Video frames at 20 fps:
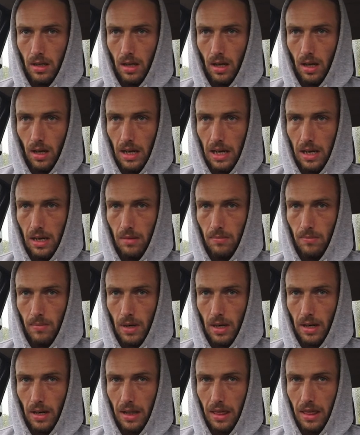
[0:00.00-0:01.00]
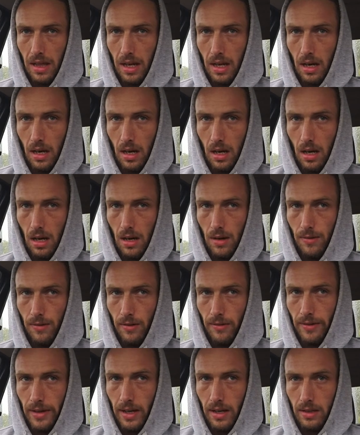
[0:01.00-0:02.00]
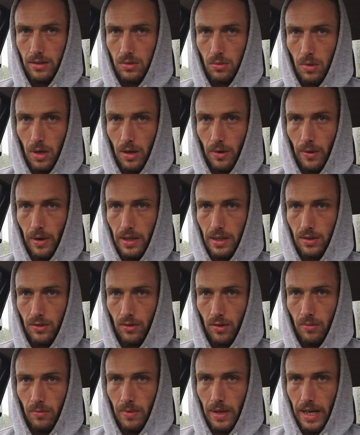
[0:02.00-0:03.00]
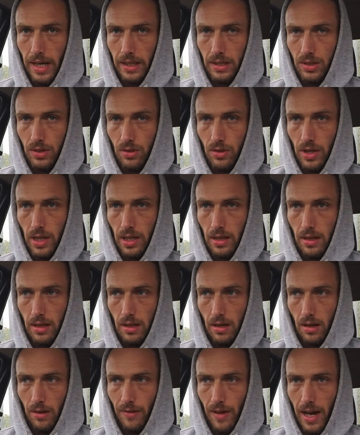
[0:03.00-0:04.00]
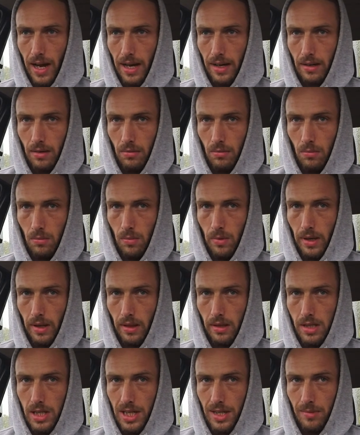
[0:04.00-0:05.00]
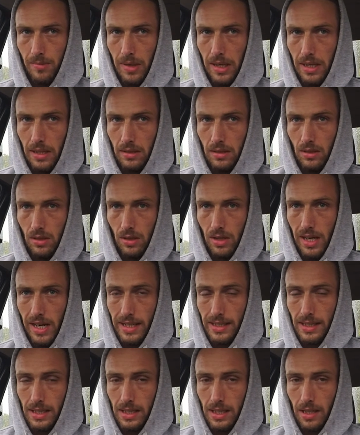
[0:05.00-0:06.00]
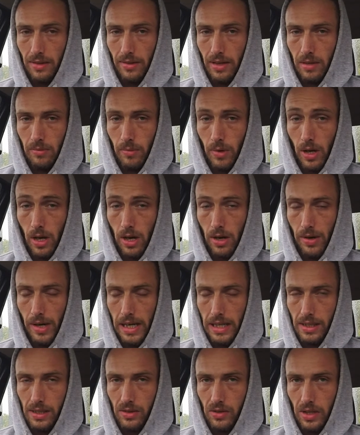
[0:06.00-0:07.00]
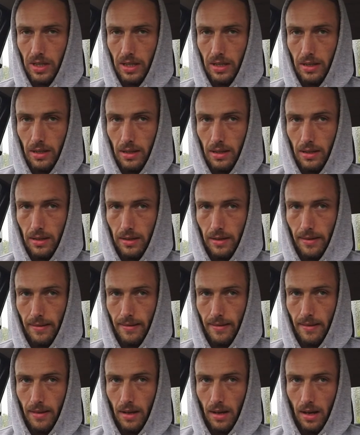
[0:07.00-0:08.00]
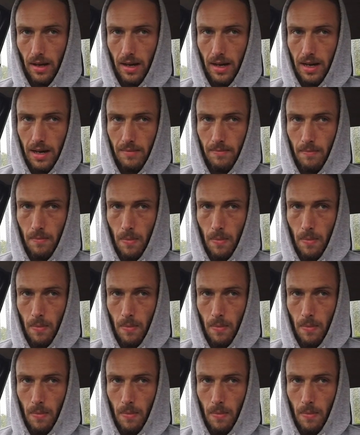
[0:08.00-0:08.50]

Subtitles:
And I think half of it as well is from history that I've had with GPs, not necessarily my own history. I